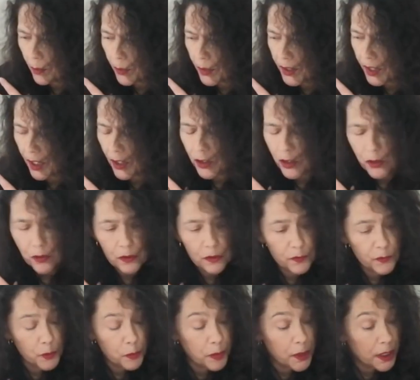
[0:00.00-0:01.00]
a
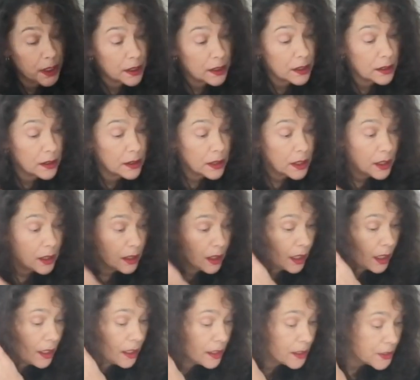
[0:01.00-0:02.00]
potential for being a
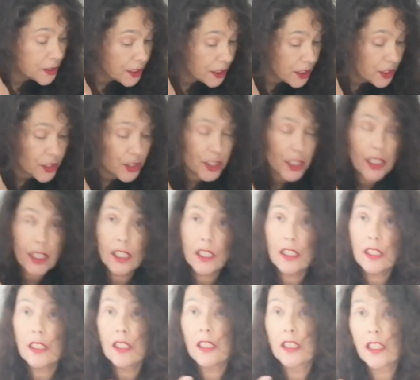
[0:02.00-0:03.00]

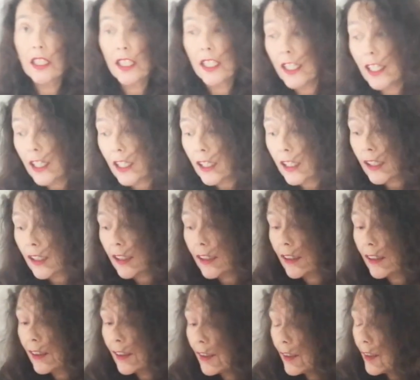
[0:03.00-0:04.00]
teacher, a
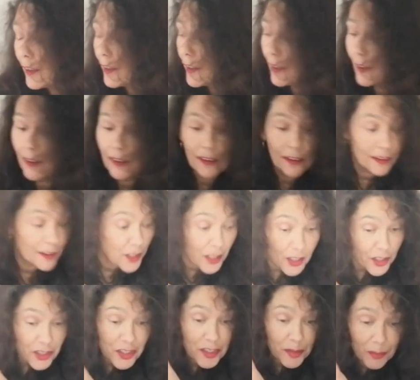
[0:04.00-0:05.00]
healer,
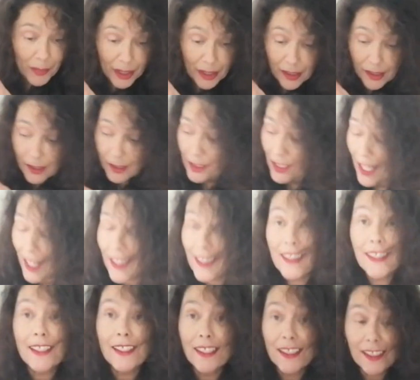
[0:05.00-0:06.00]
a shaman,
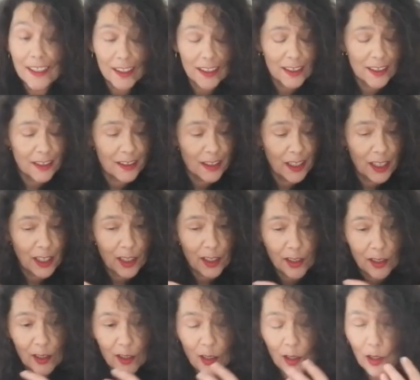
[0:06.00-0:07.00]
anything,
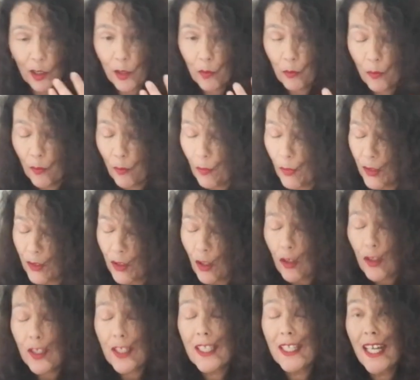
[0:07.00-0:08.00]
but
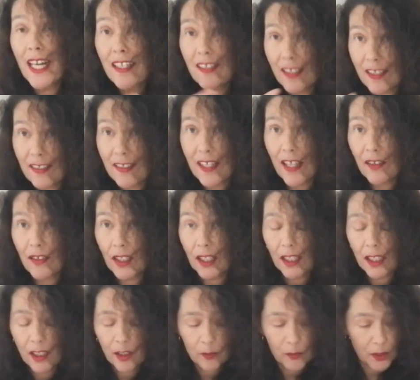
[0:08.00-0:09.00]
not
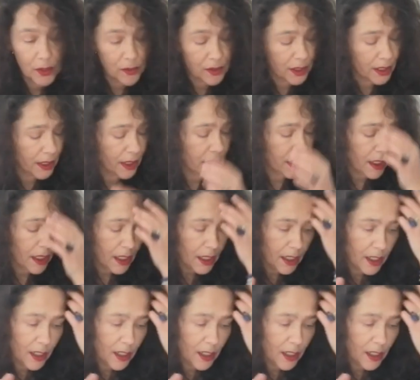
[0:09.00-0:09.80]
necessarily, okay?